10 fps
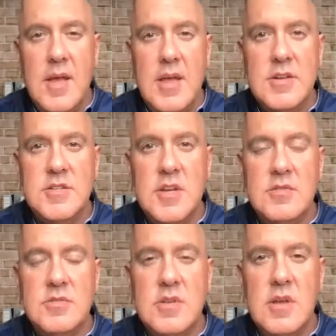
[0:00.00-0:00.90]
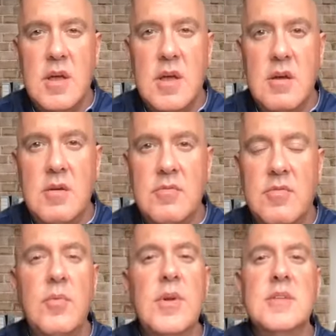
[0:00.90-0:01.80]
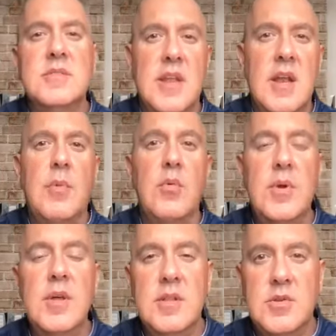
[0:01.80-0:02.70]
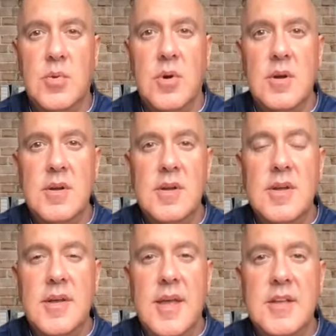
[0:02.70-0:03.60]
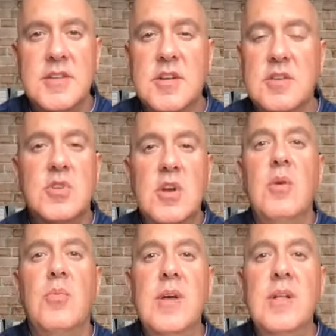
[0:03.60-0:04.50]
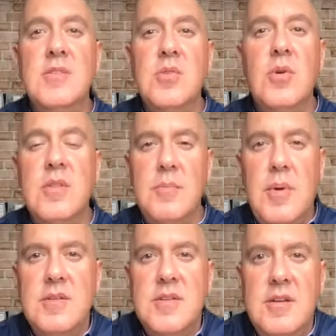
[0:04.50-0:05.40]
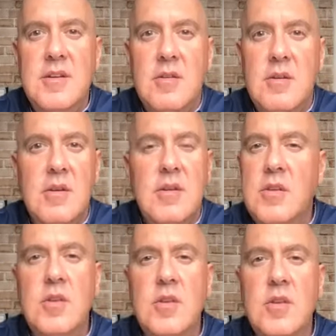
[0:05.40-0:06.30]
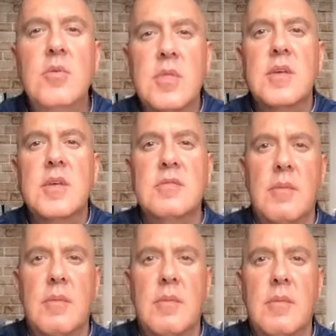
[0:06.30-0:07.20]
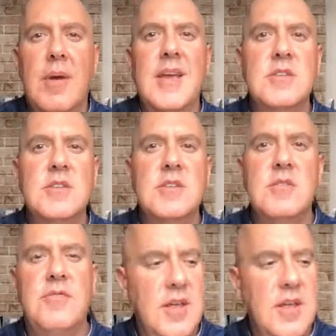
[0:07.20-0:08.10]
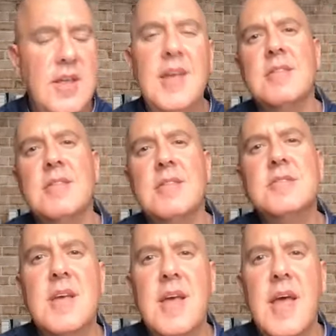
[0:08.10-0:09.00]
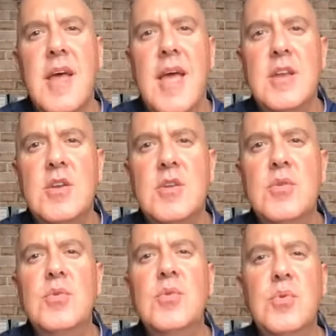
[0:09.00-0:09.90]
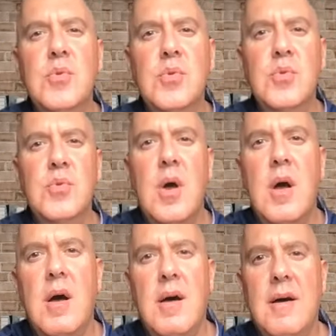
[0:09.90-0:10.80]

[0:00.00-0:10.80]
And she goes, for real estate, I'm a realtor. And she goes, you're a realtor? The bartender knew this, my agent, for years, and knew,